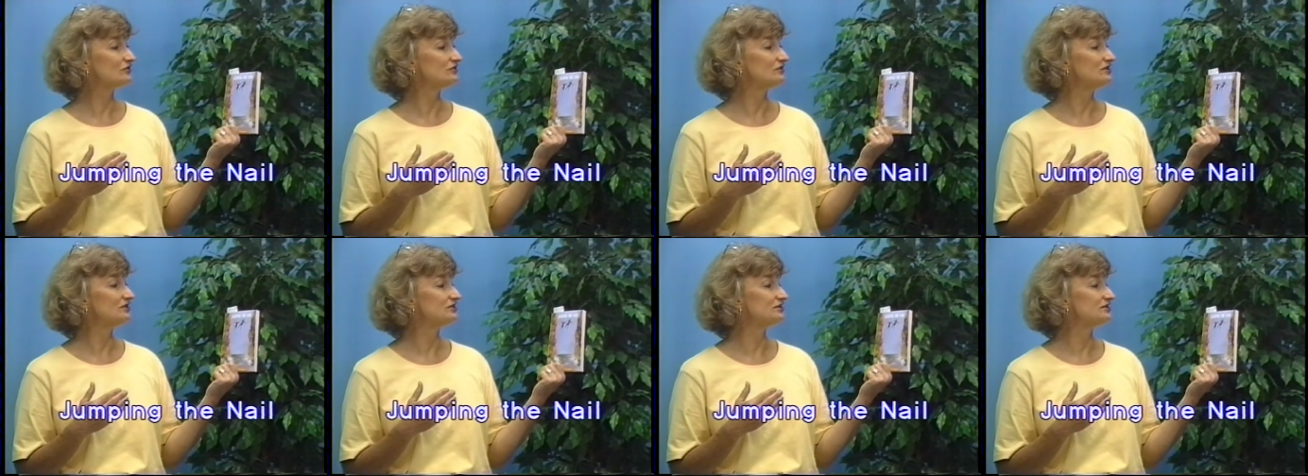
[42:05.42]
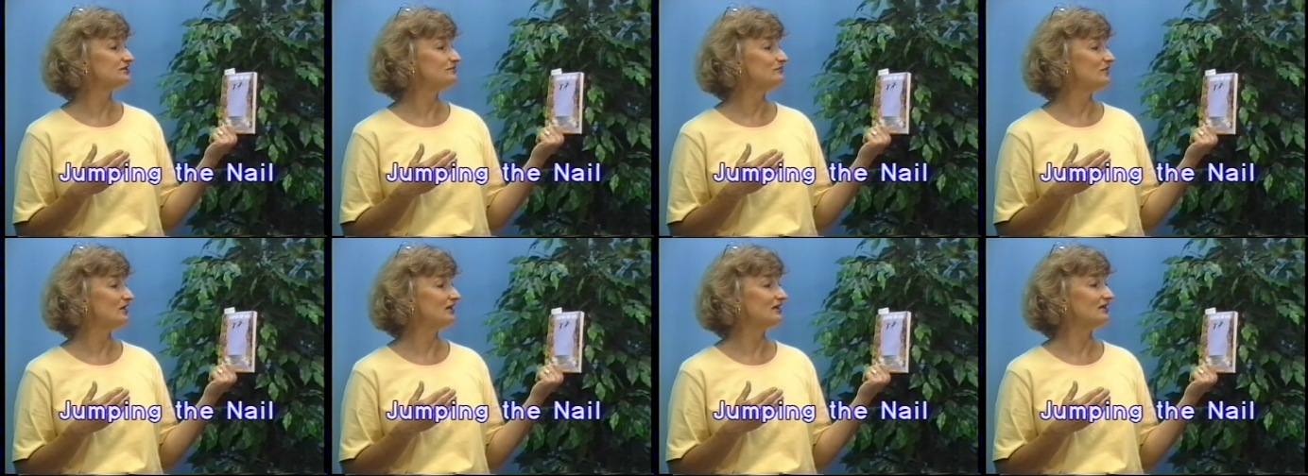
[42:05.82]
her into
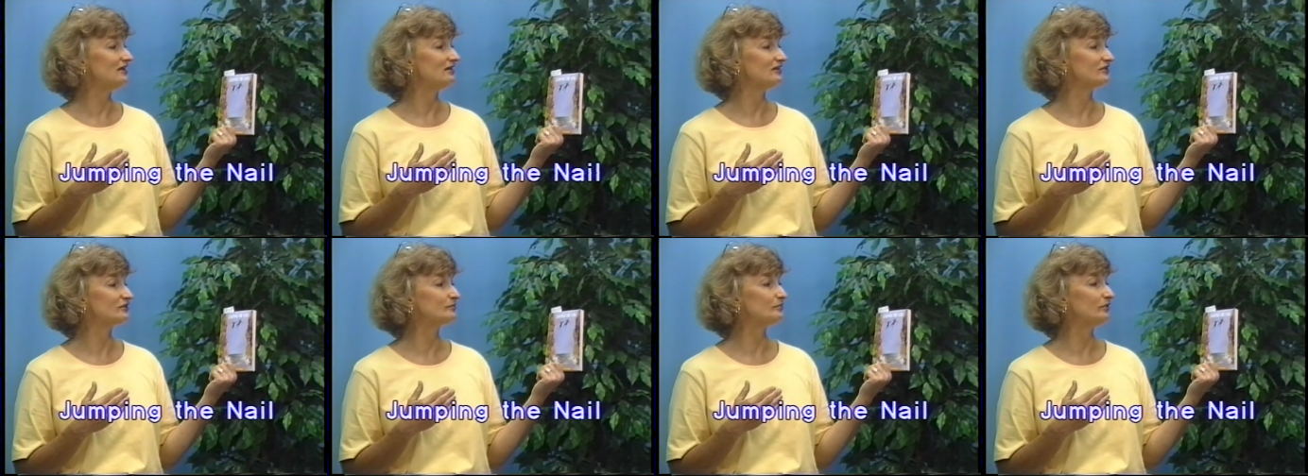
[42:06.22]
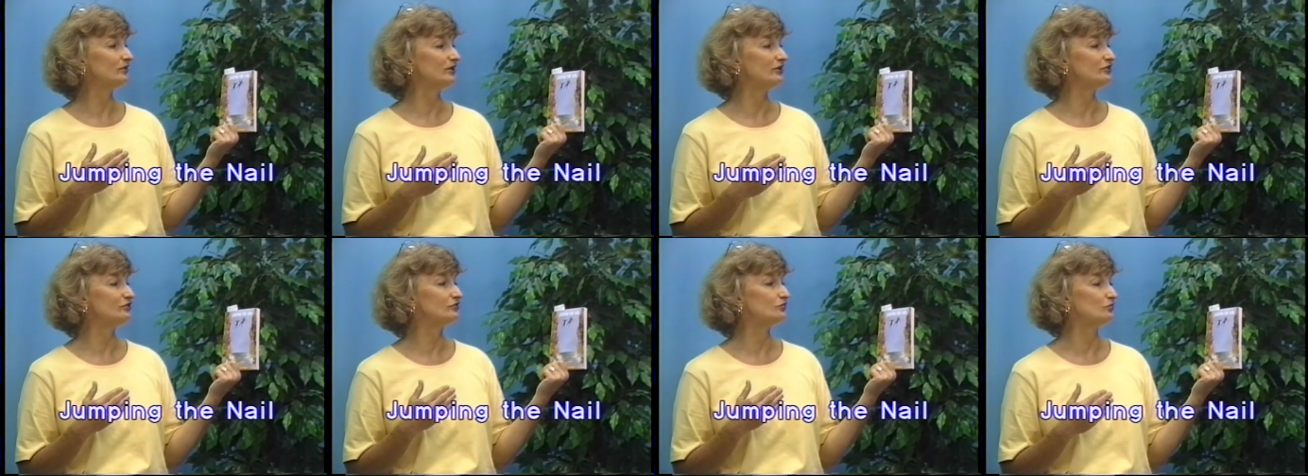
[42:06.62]
making this
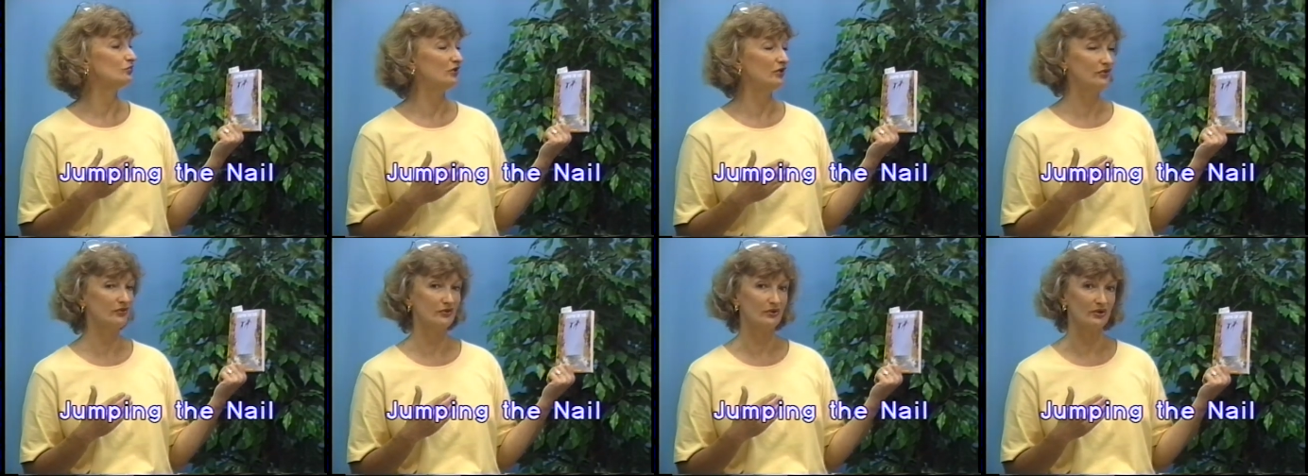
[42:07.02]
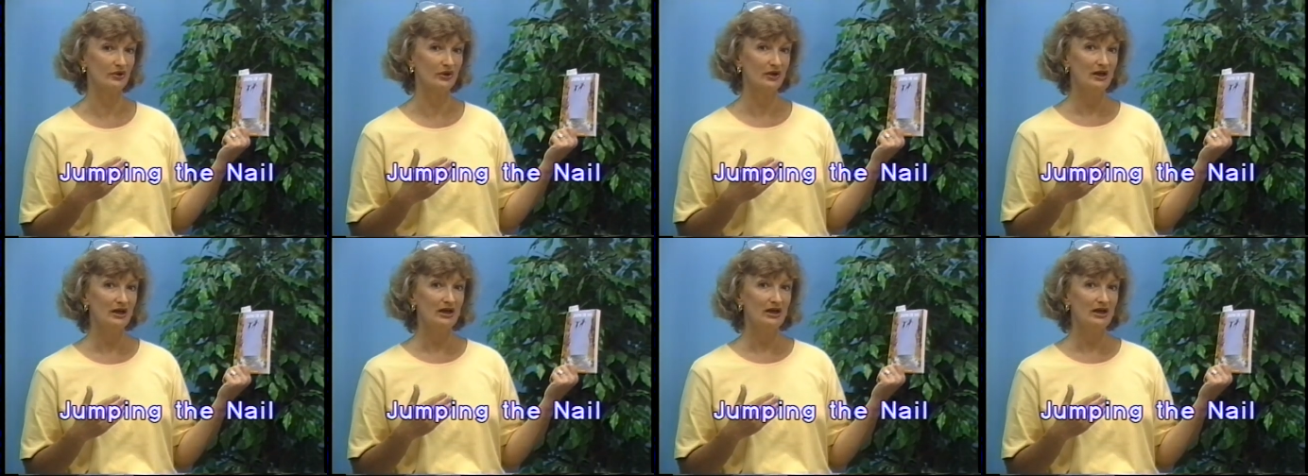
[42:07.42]
plunge with her.